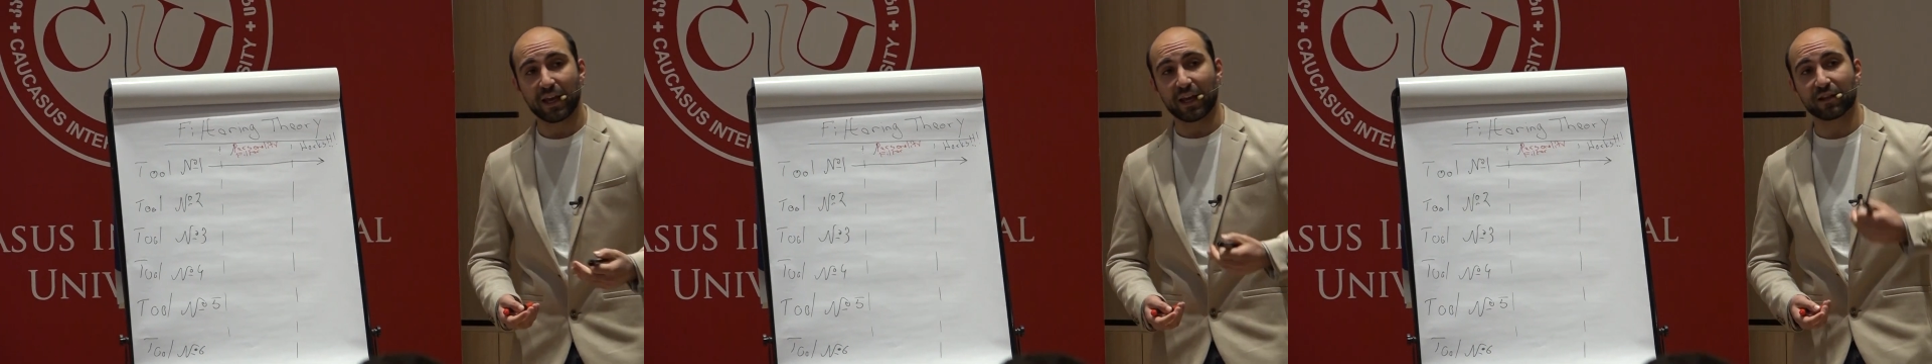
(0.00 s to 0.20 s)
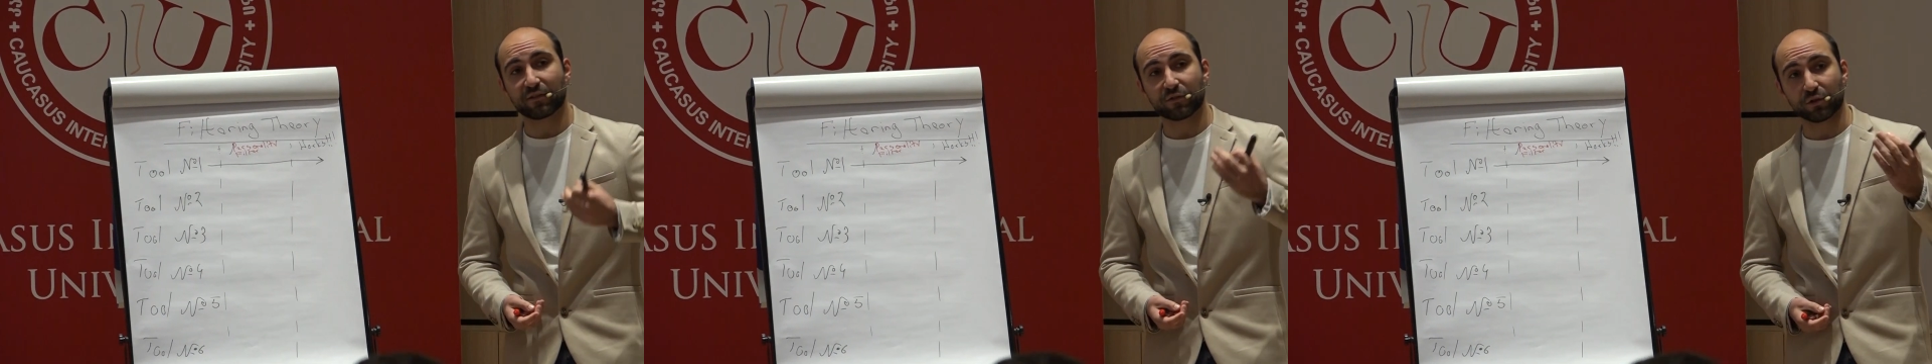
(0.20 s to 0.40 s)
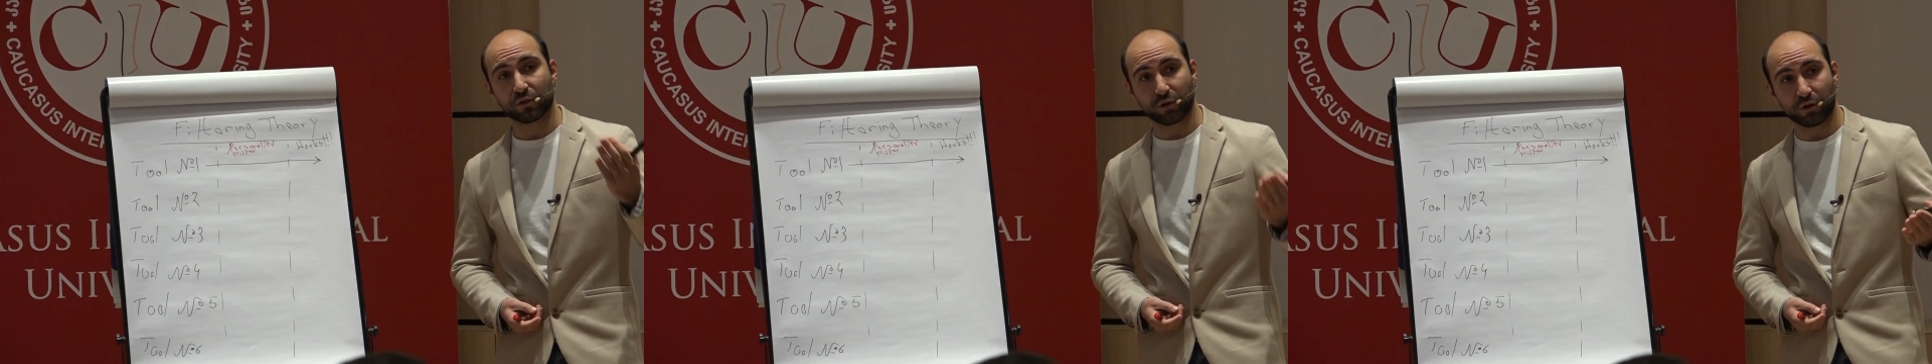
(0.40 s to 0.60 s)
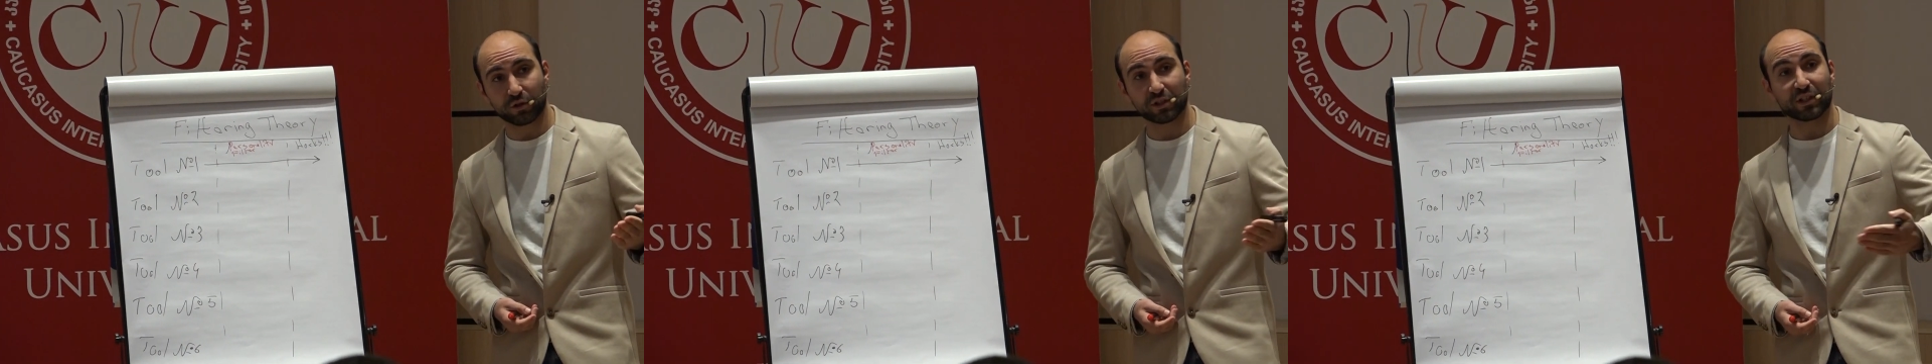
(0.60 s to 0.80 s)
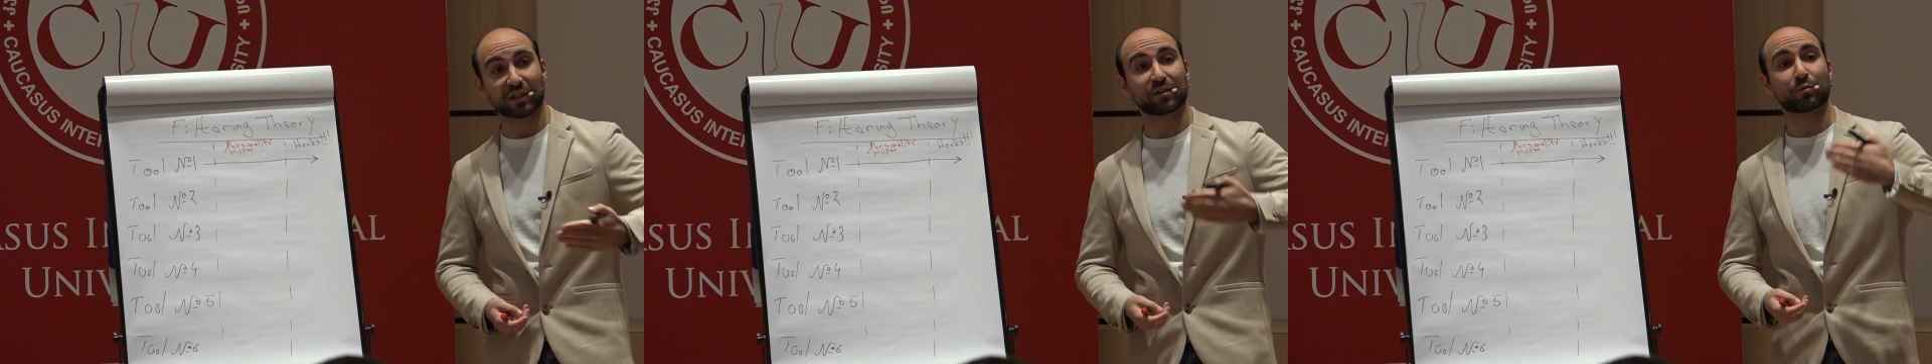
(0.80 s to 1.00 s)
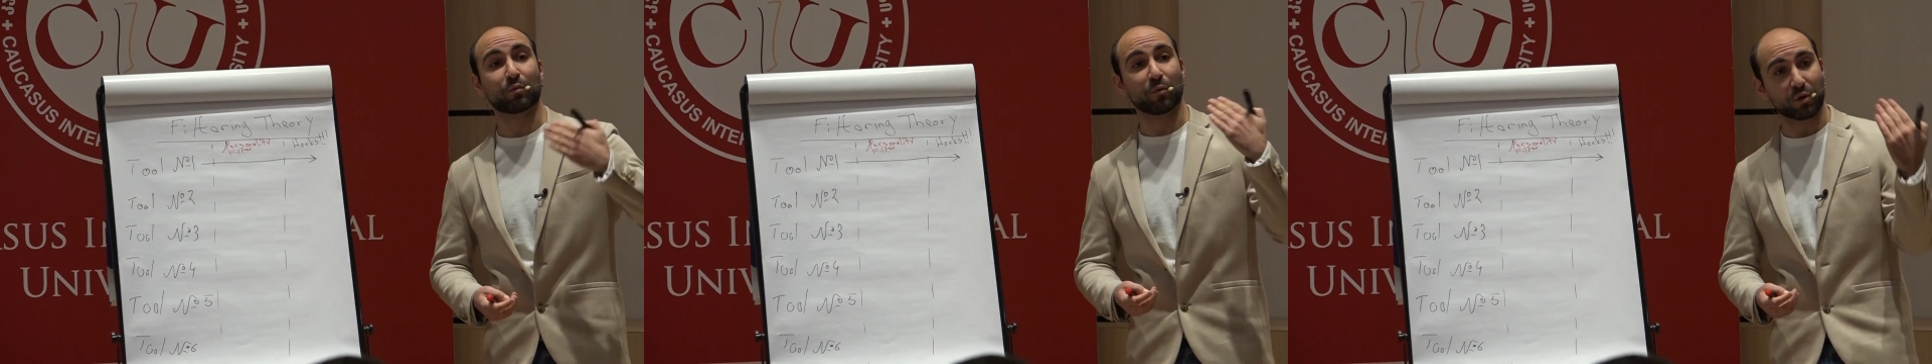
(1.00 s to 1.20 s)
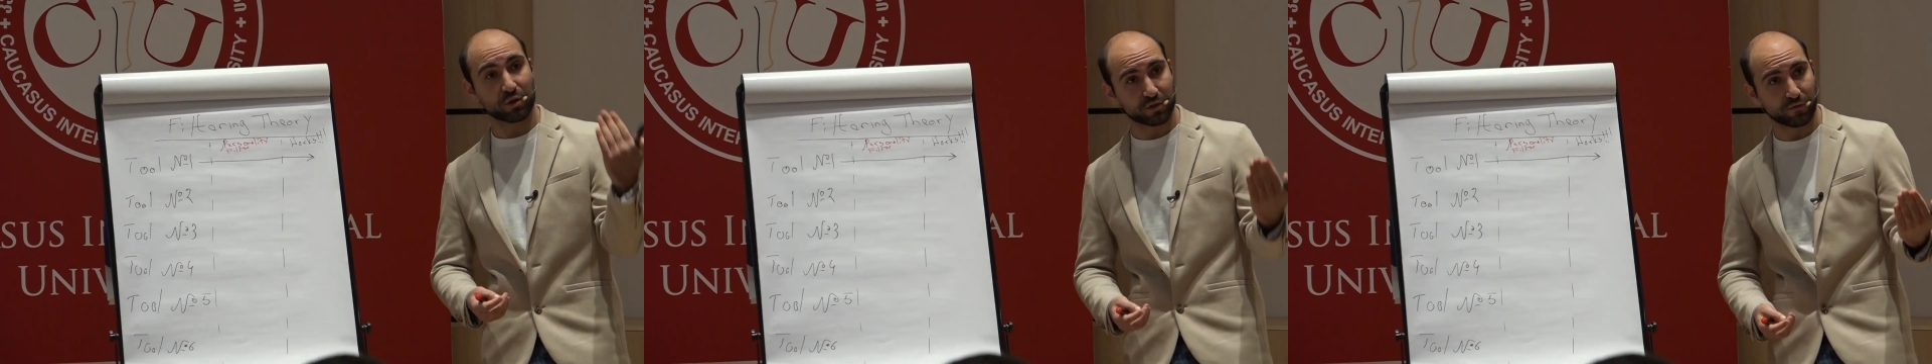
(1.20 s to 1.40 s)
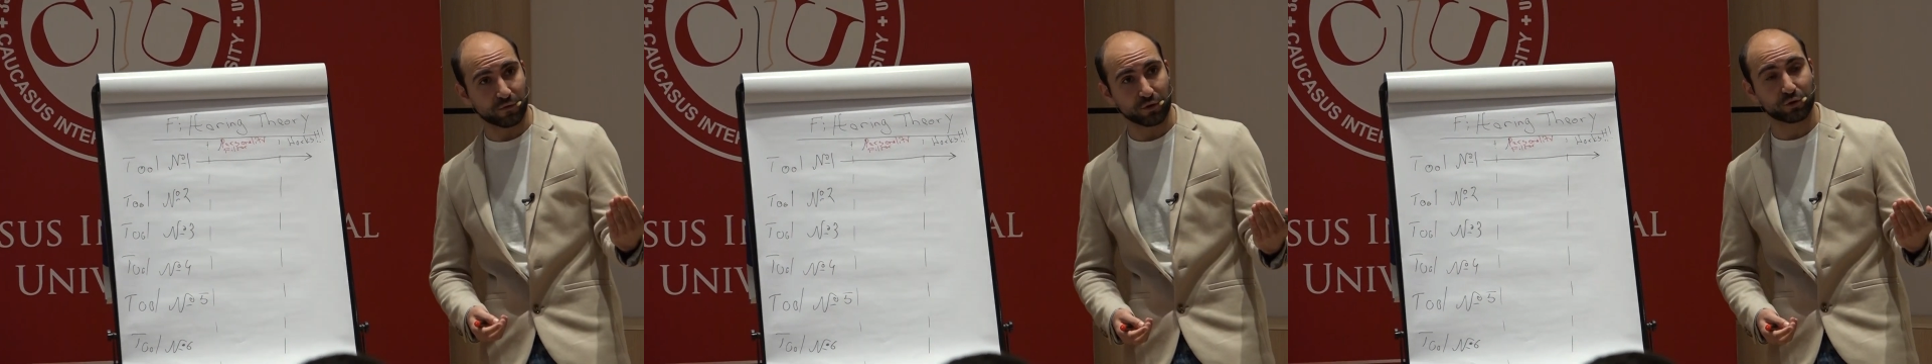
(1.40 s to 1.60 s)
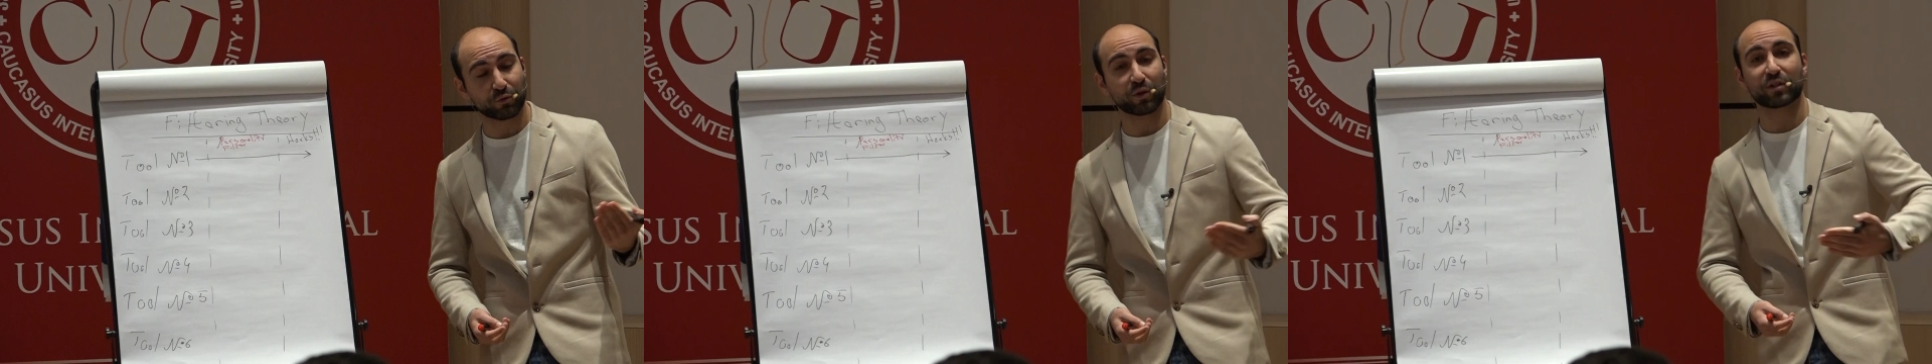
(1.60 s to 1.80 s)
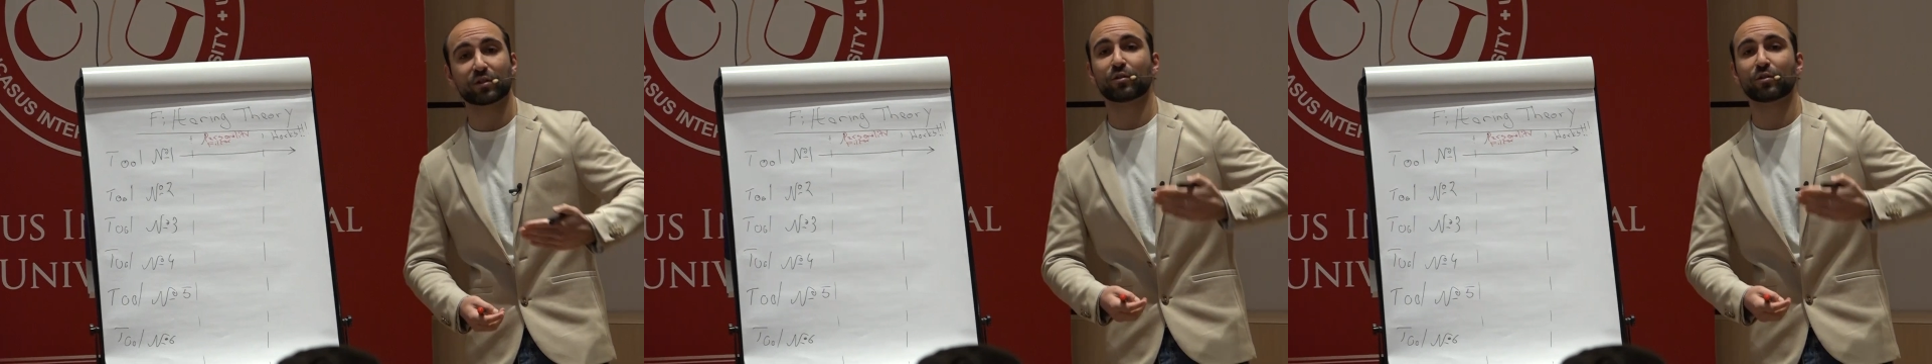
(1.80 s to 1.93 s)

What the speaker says: and if you learn it and it works for you and